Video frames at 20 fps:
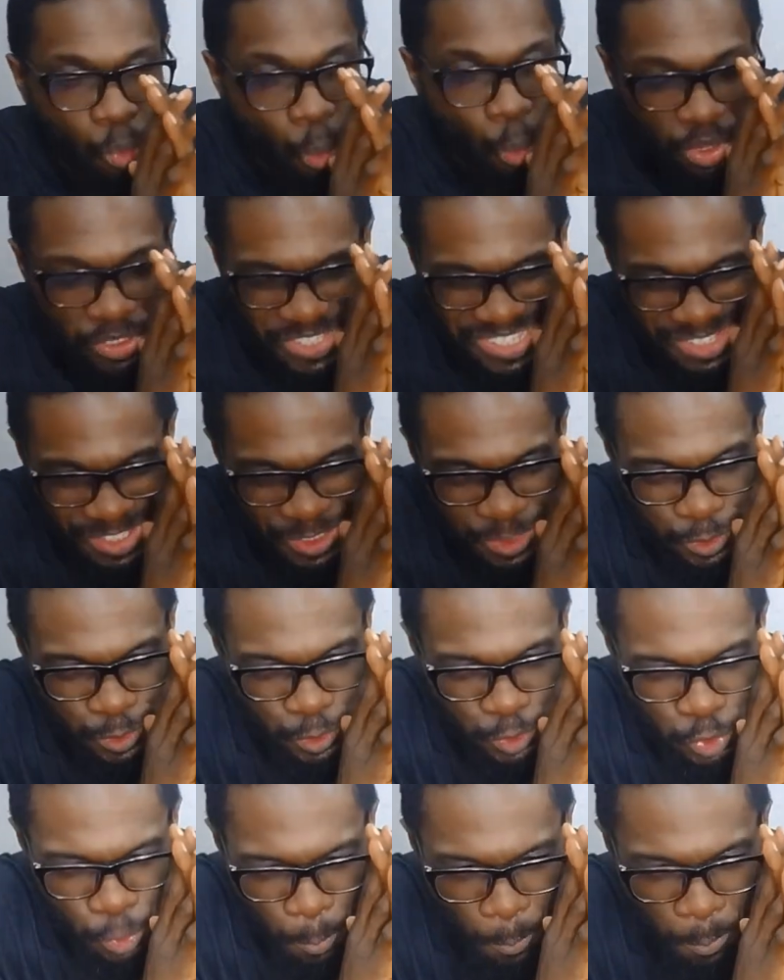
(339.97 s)
was
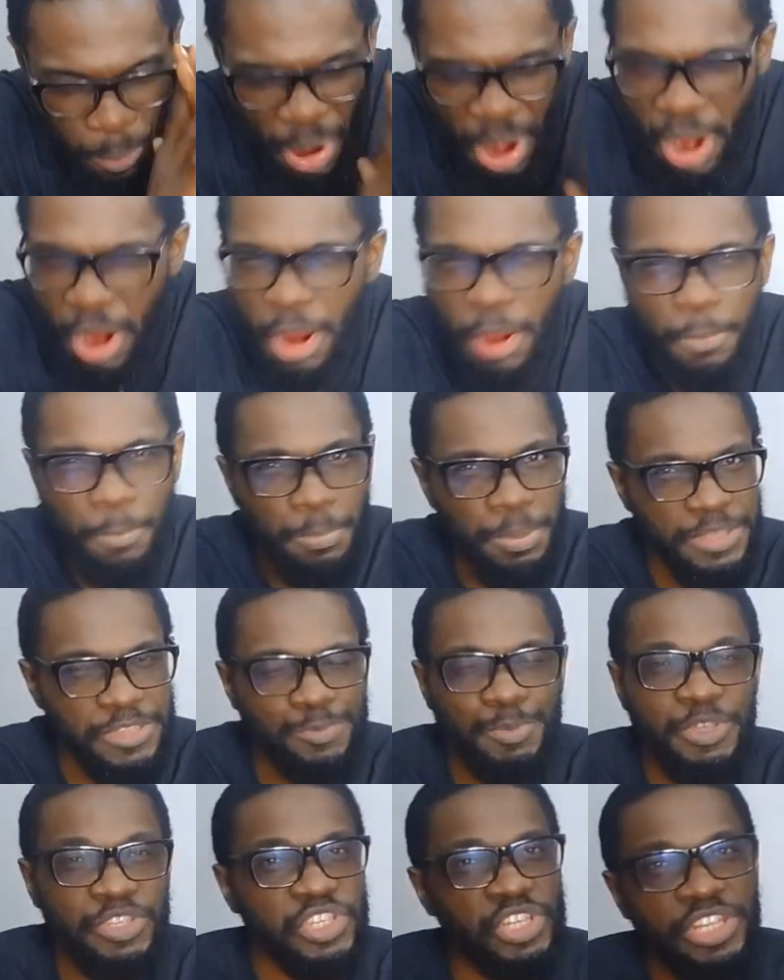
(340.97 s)
superb,
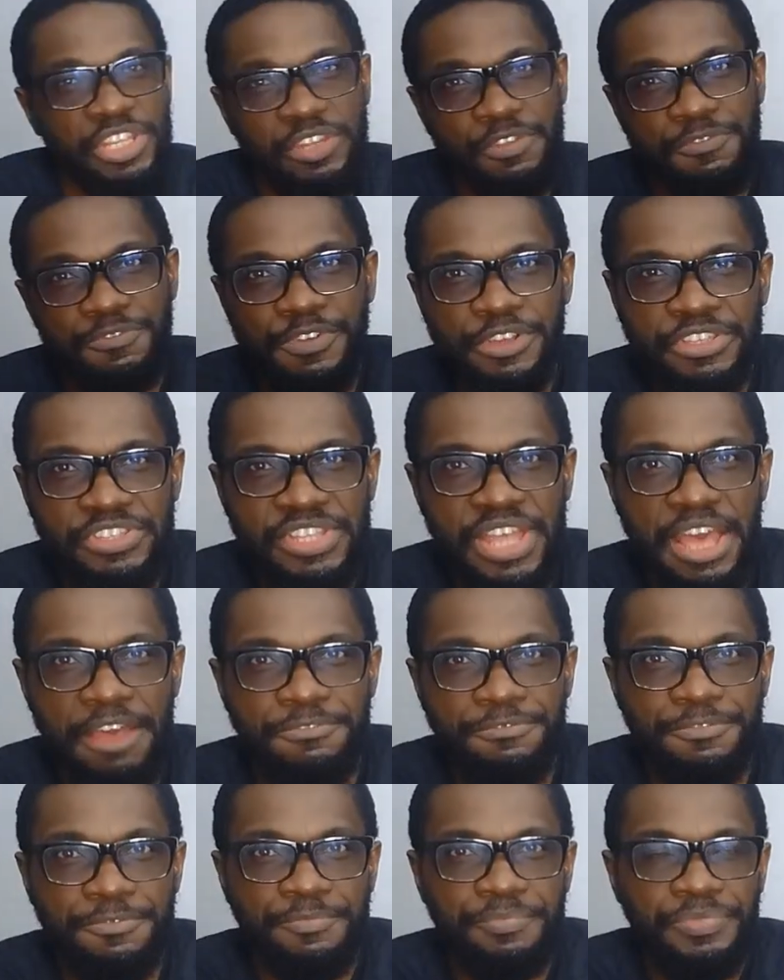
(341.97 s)
especially in the first
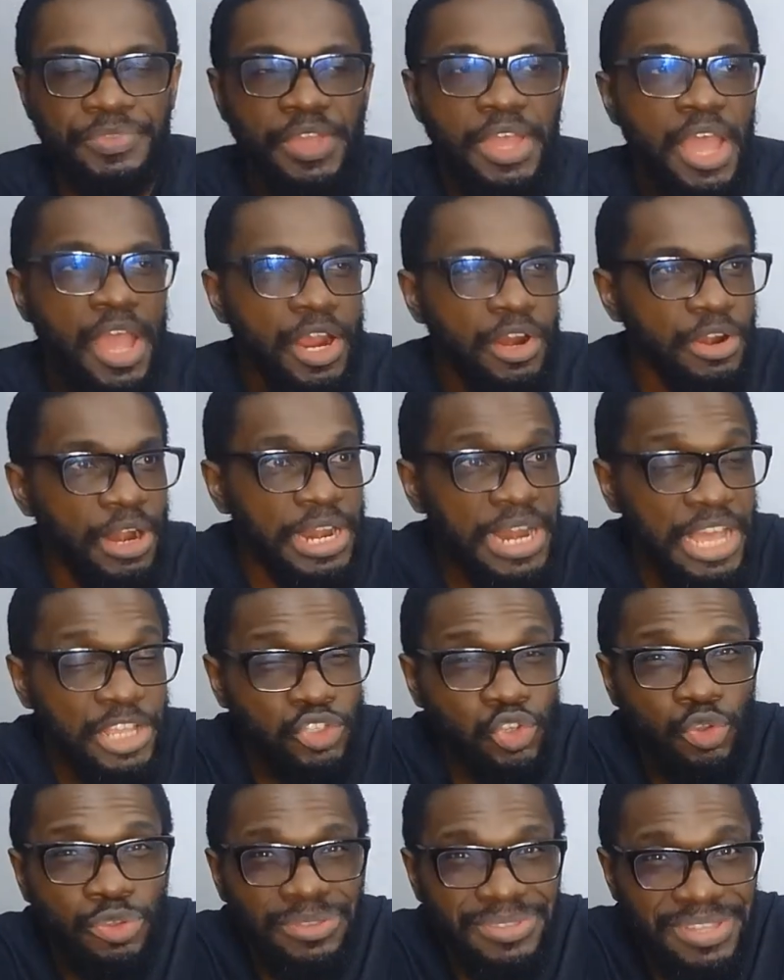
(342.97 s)
half.
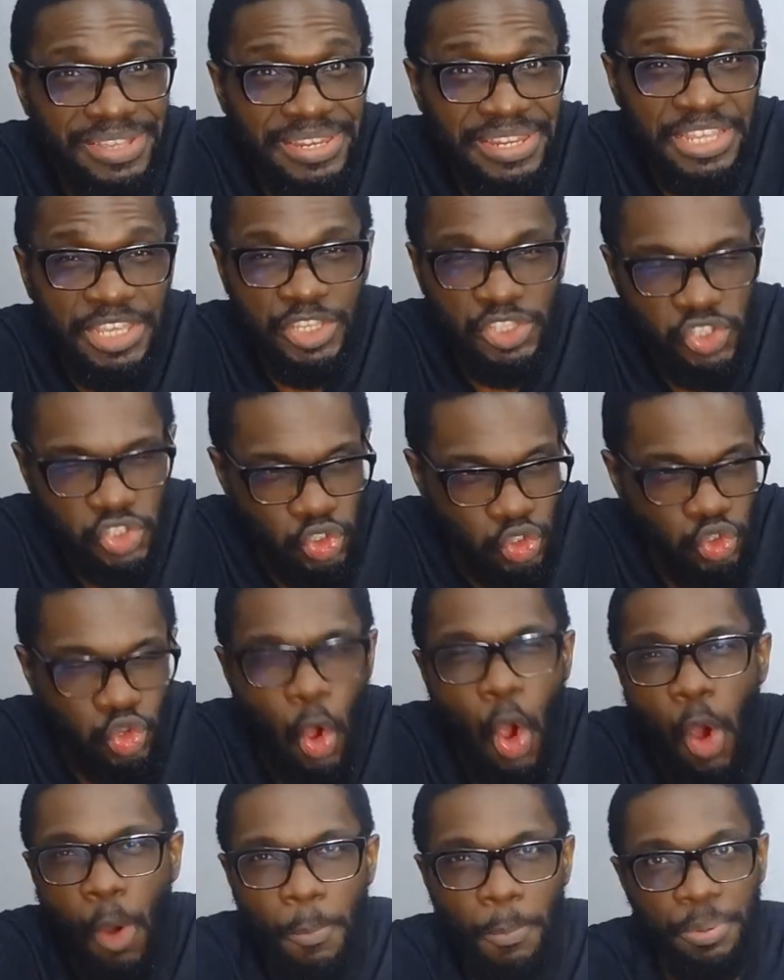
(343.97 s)
Garnacho did his
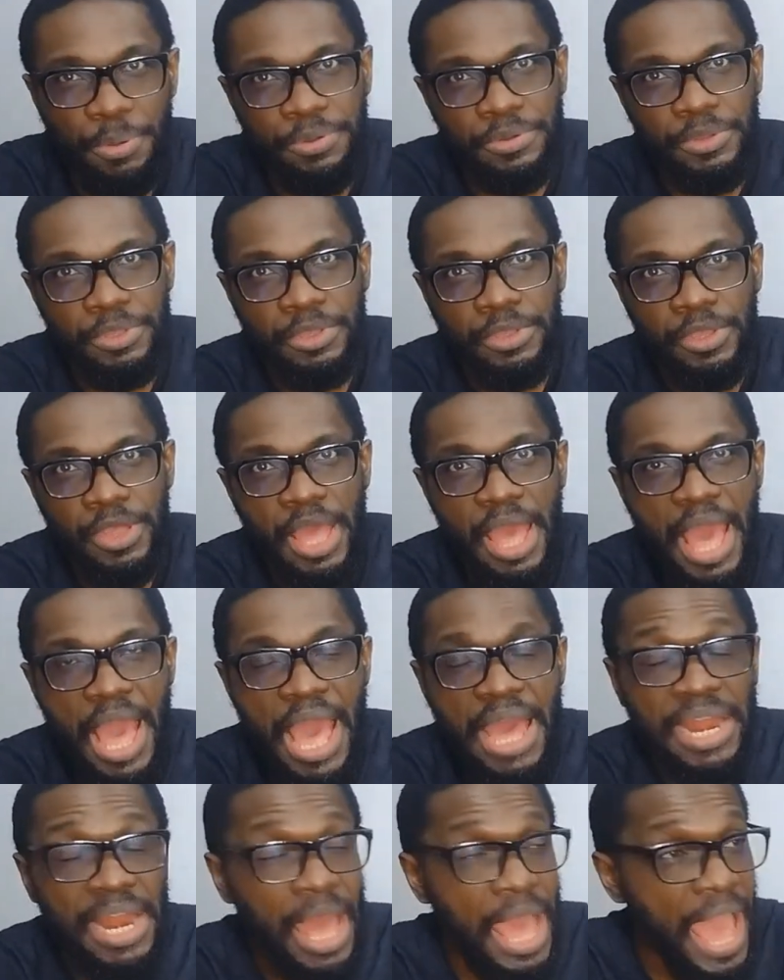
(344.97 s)
job.
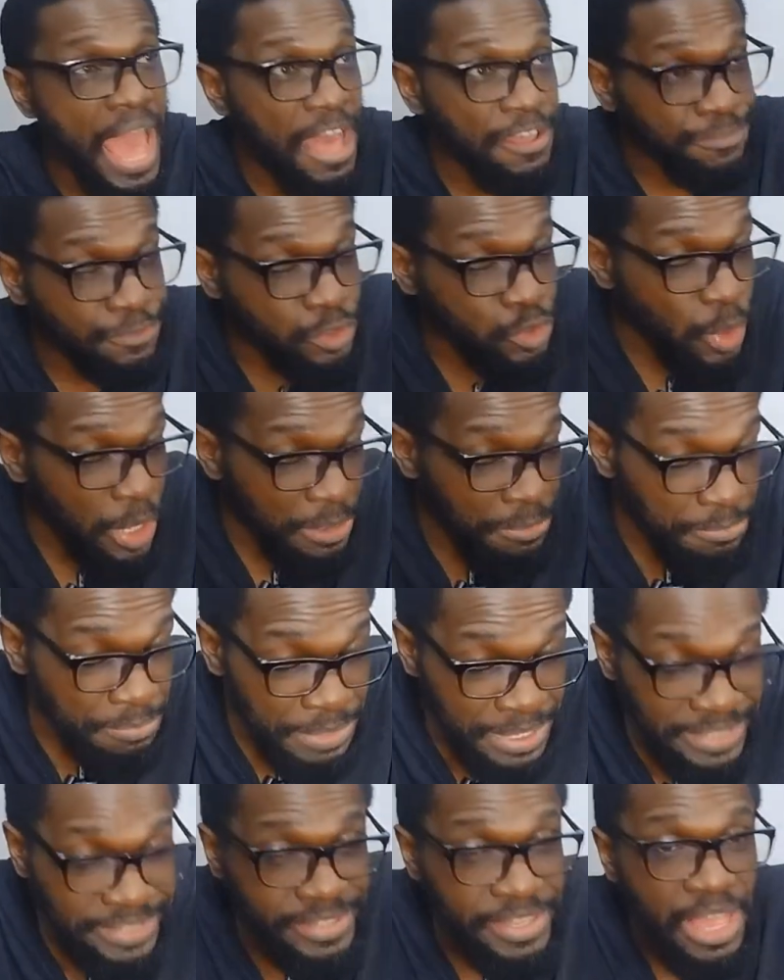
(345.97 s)
And I have to
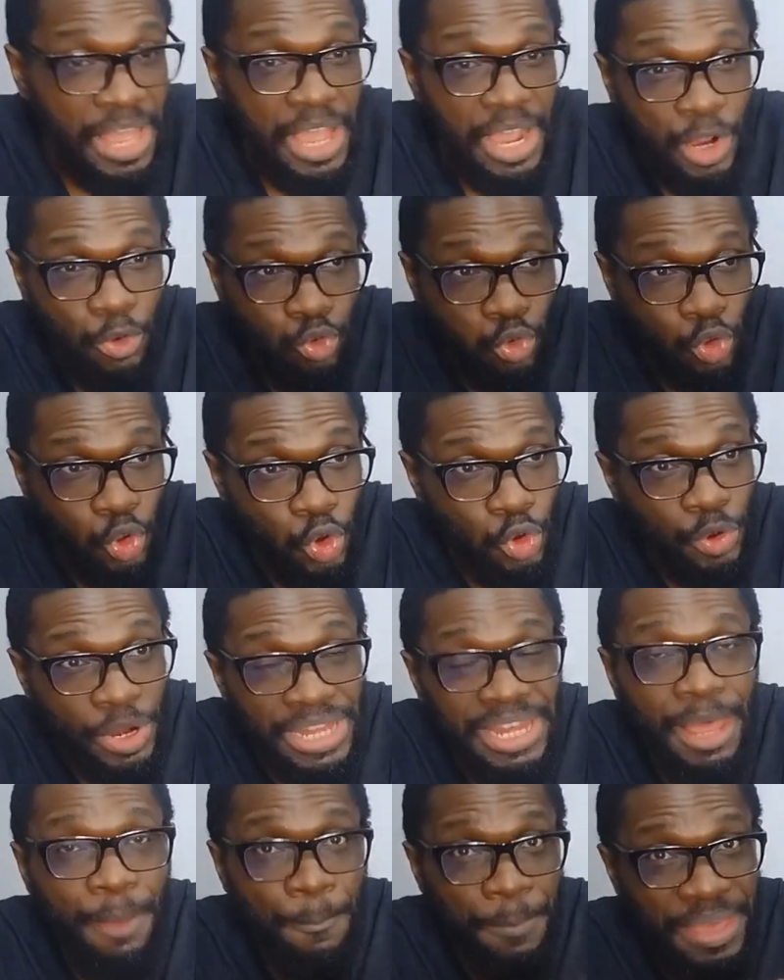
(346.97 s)
admit,
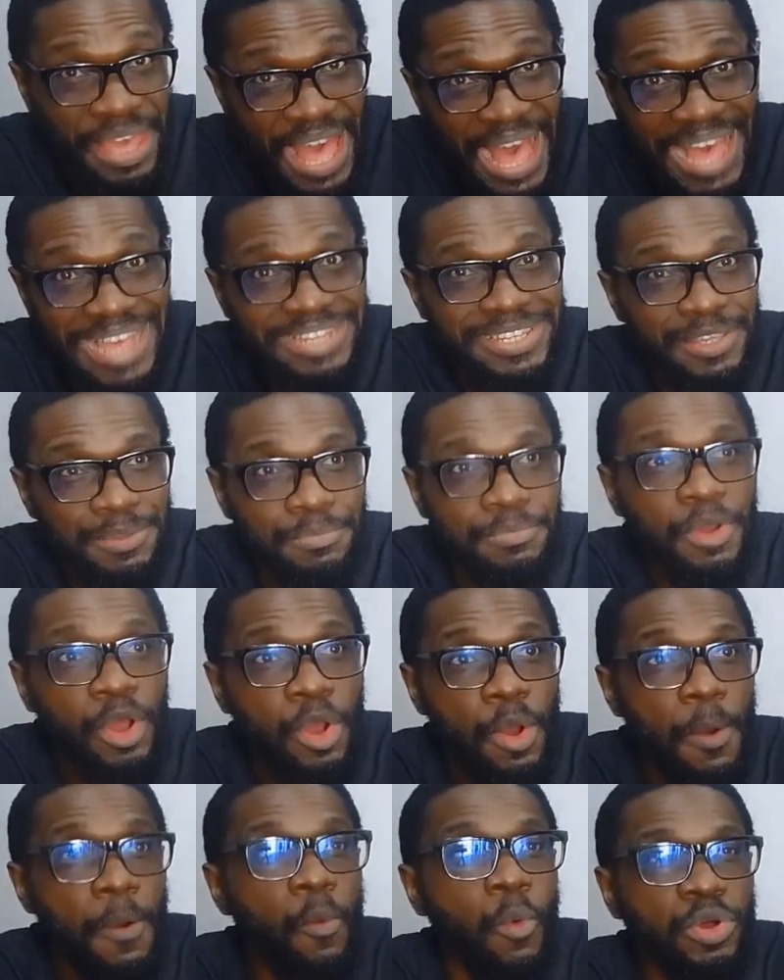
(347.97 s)
Cucurella behind
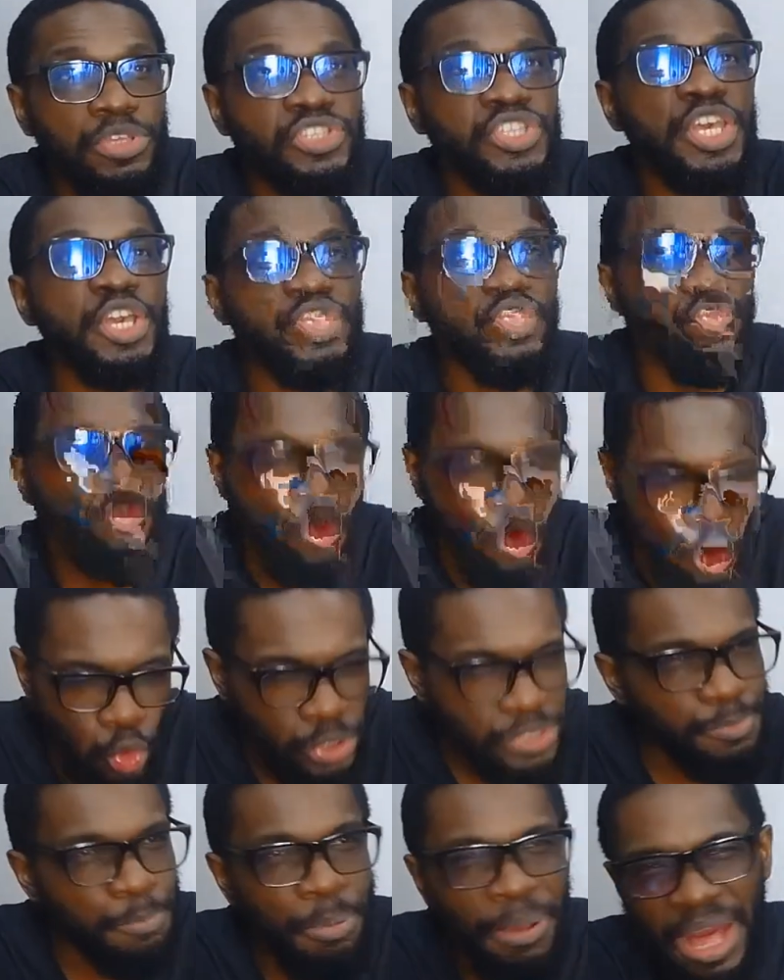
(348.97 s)
him was a
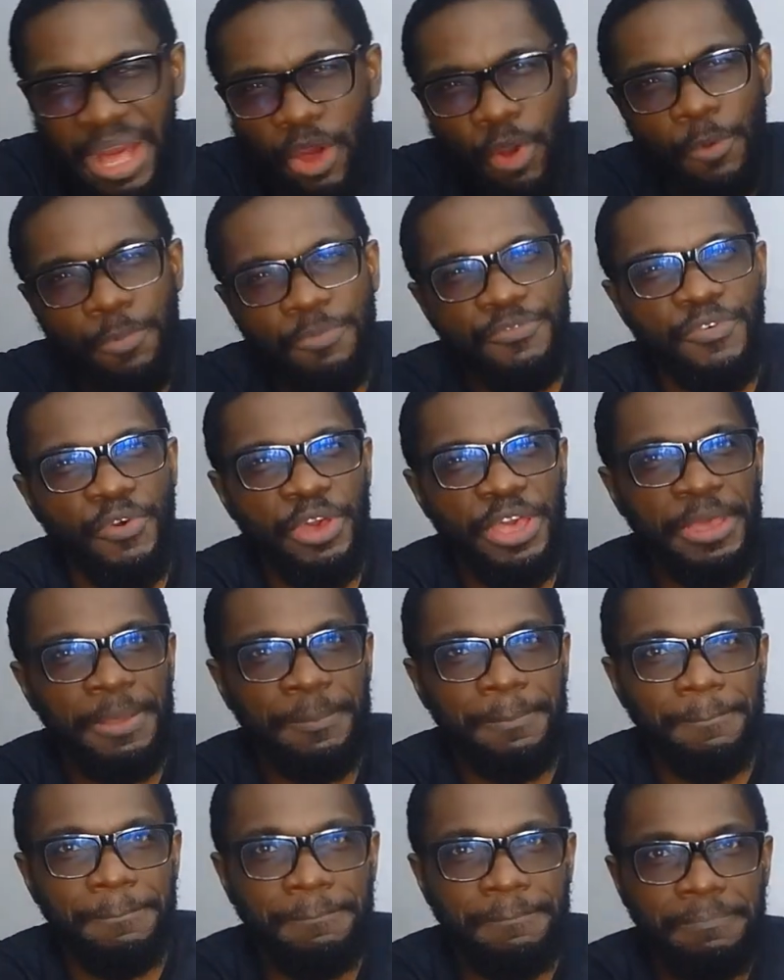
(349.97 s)
good backup for
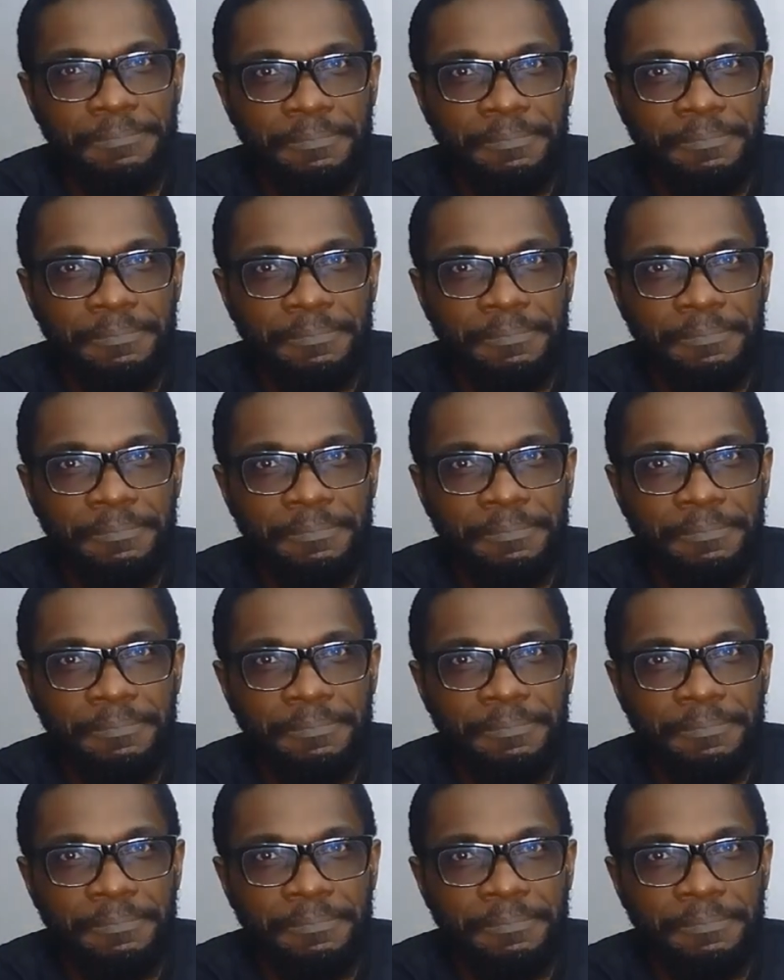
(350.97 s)
him.